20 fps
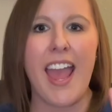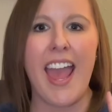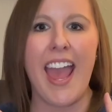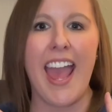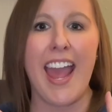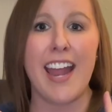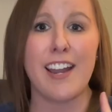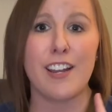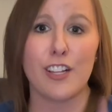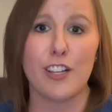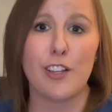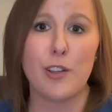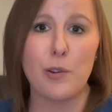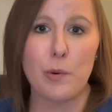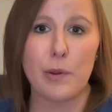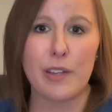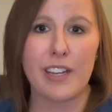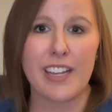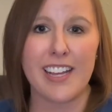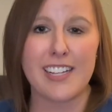and you
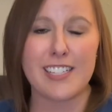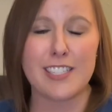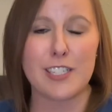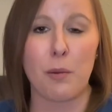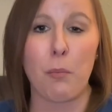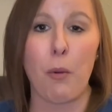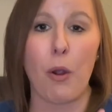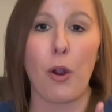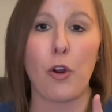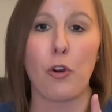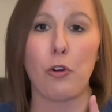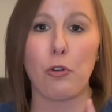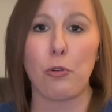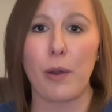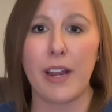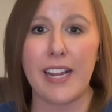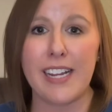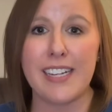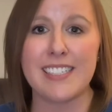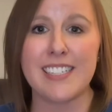will get some
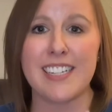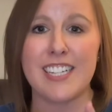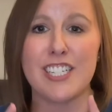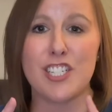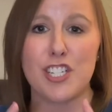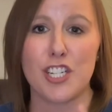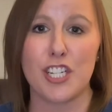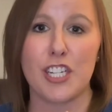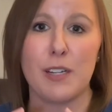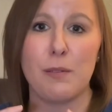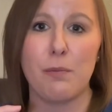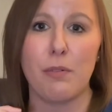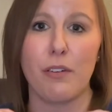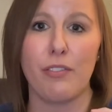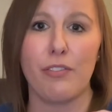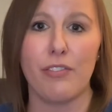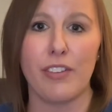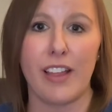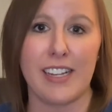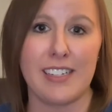great cheap
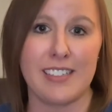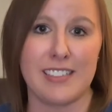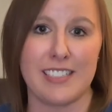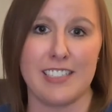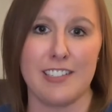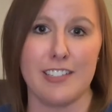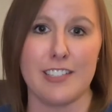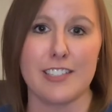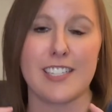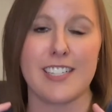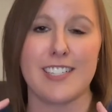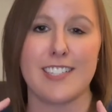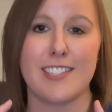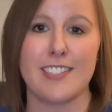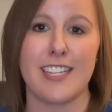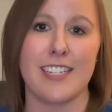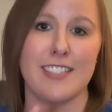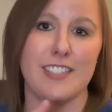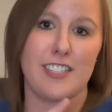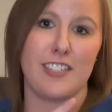flight deals
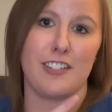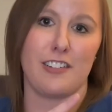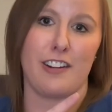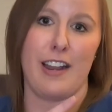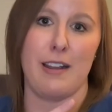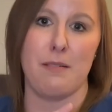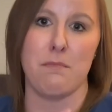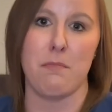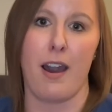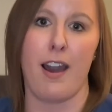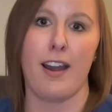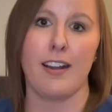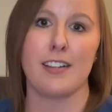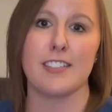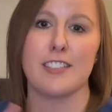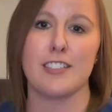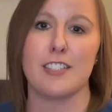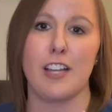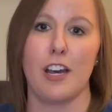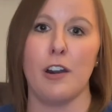sent to your
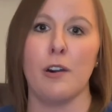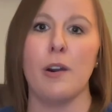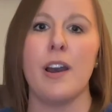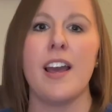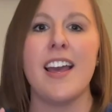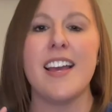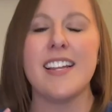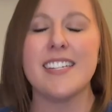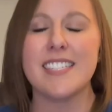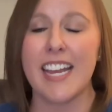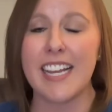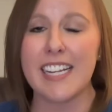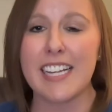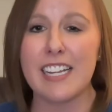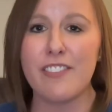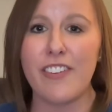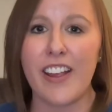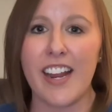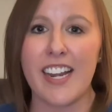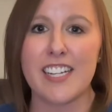inbox. So take
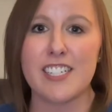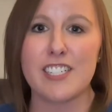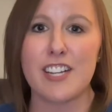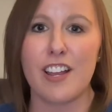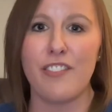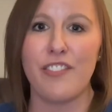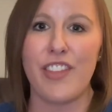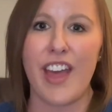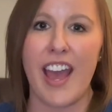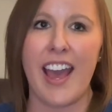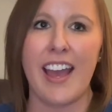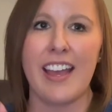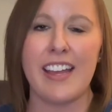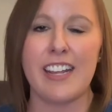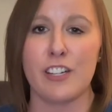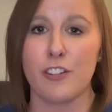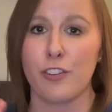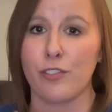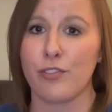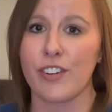advantage of that.
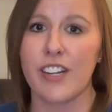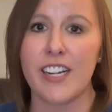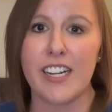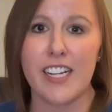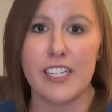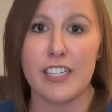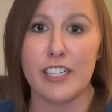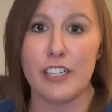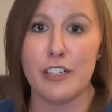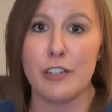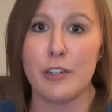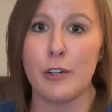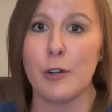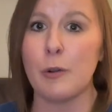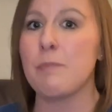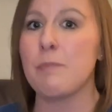It's free to you,